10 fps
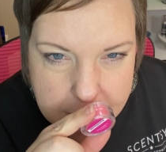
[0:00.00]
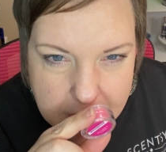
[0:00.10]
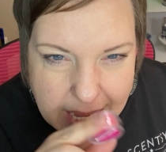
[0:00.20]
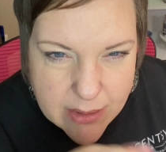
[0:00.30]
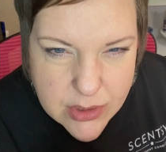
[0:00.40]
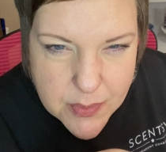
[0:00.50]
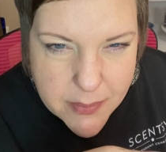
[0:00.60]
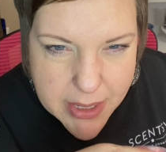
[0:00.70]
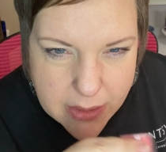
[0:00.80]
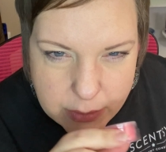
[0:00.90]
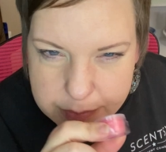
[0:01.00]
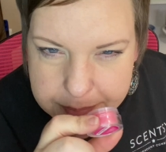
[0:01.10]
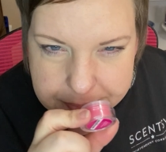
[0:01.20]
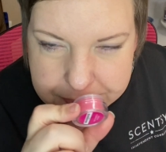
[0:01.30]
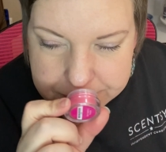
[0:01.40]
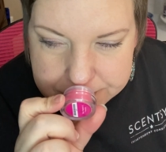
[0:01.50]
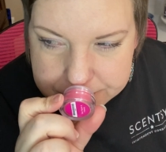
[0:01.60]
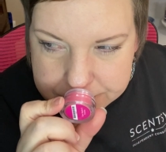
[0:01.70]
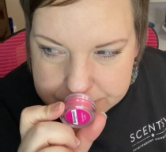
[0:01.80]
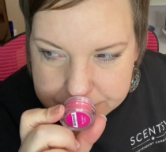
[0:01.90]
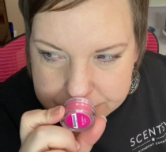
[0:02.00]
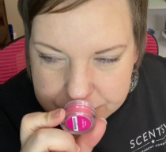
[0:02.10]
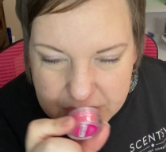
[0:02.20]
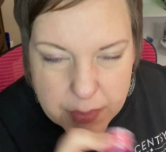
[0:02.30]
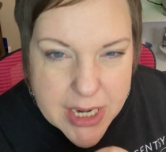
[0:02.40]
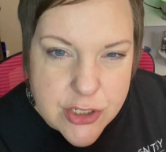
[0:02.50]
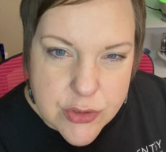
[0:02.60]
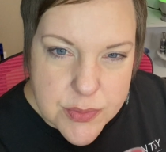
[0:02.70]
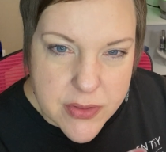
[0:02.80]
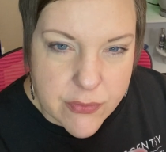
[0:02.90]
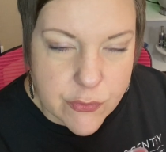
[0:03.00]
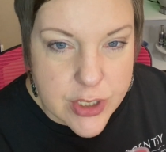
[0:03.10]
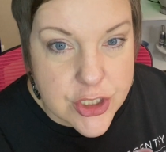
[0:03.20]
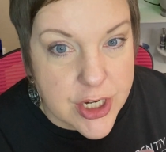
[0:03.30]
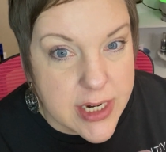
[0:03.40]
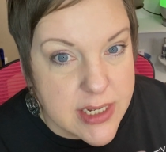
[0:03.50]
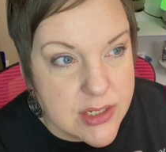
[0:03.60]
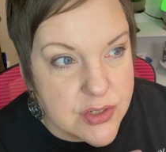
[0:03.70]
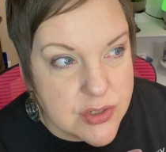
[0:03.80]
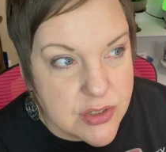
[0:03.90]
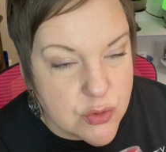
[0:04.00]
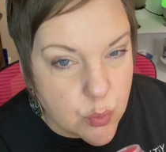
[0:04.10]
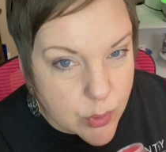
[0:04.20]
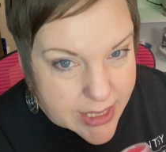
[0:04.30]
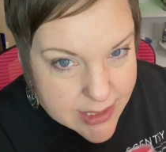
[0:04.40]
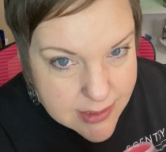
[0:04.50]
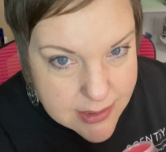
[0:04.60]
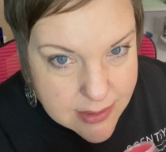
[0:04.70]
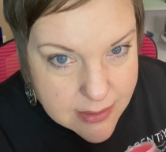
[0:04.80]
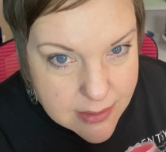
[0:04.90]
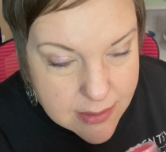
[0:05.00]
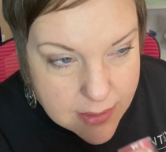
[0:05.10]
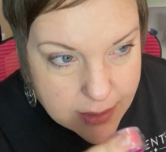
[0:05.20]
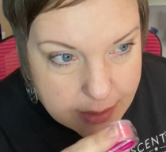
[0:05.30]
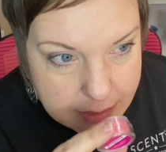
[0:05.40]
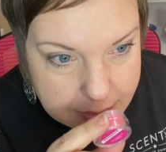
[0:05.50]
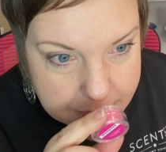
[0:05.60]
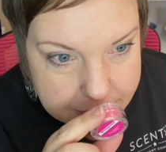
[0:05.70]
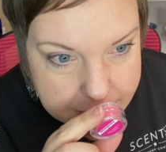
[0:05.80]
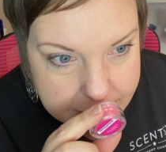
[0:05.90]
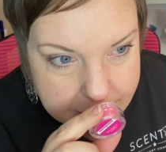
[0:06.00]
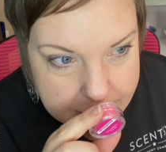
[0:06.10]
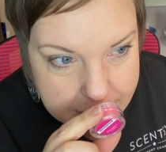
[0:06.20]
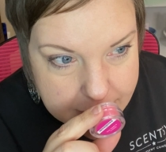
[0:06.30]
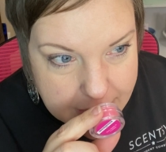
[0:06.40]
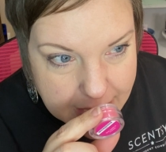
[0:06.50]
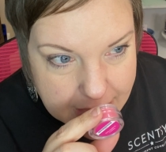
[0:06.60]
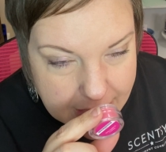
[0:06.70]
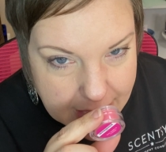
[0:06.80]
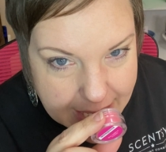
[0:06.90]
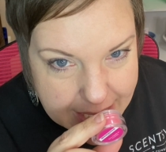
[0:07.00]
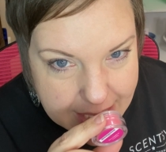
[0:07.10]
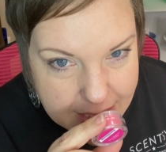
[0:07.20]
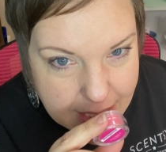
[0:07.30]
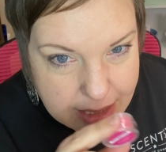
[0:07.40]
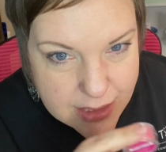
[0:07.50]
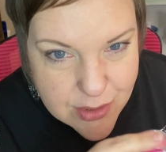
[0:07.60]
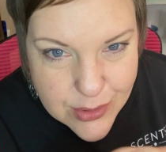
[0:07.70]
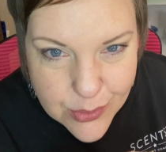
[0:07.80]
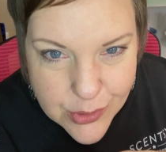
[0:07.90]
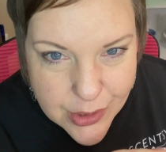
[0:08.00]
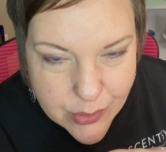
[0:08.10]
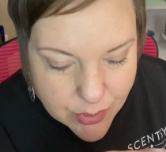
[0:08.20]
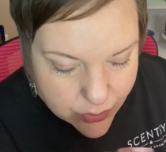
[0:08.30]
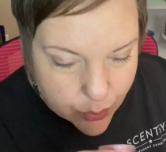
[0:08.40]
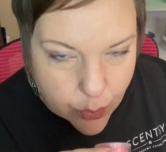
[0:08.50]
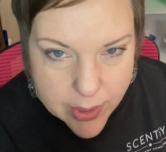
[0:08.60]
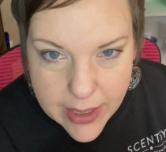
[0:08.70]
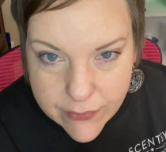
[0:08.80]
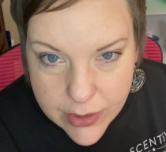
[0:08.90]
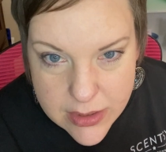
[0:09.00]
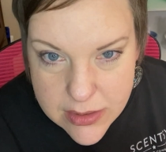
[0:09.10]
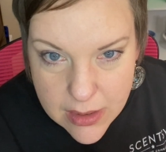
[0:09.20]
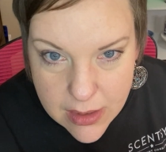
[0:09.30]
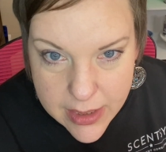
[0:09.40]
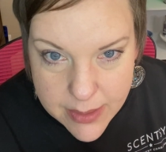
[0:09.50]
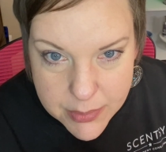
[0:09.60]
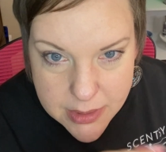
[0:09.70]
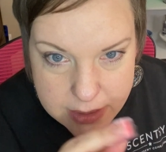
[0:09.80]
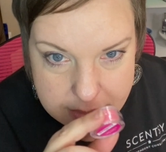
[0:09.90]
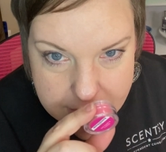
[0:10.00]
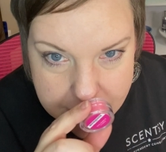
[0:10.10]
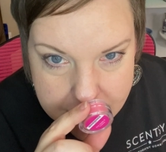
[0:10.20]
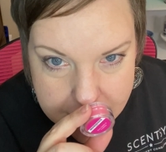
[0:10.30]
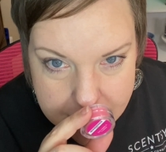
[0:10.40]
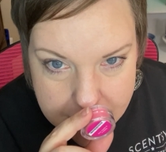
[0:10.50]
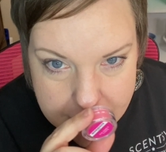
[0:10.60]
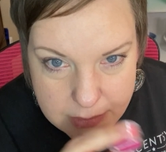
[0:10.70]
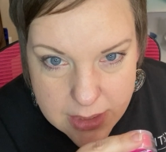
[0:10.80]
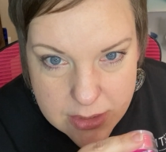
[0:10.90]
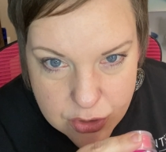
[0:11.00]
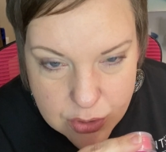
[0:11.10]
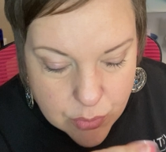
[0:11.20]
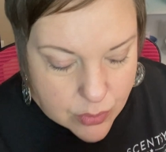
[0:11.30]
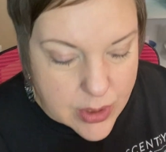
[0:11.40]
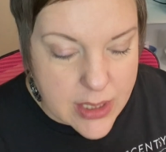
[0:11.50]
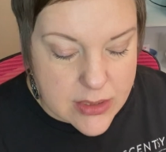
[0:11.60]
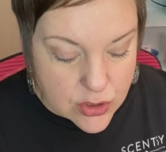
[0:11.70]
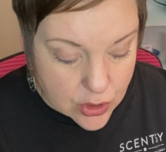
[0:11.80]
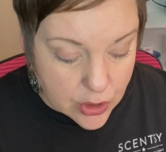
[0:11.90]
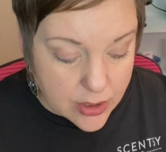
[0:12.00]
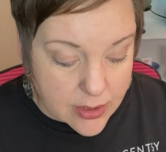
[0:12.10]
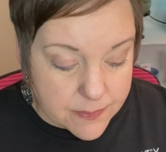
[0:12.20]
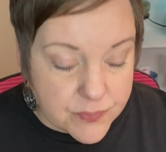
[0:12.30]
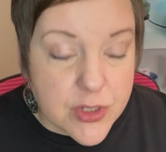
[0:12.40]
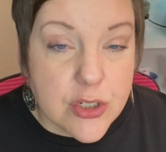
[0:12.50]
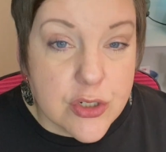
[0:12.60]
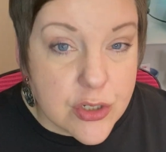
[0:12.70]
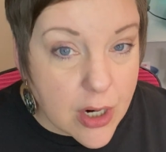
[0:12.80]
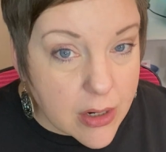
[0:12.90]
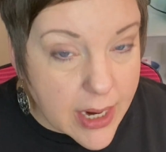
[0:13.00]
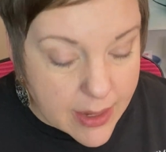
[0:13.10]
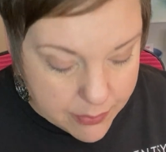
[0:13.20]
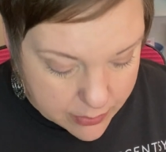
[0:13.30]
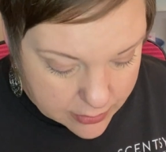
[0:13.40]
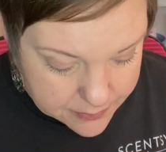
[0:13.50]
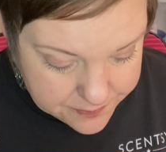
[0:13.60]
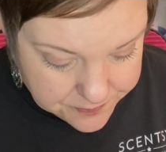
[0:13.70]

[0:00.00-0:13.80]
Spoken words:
I don't smell mango, but I do smell that freesia, and it is sweet and light, and it's so good with whatever a star apple is. It's good. Star apple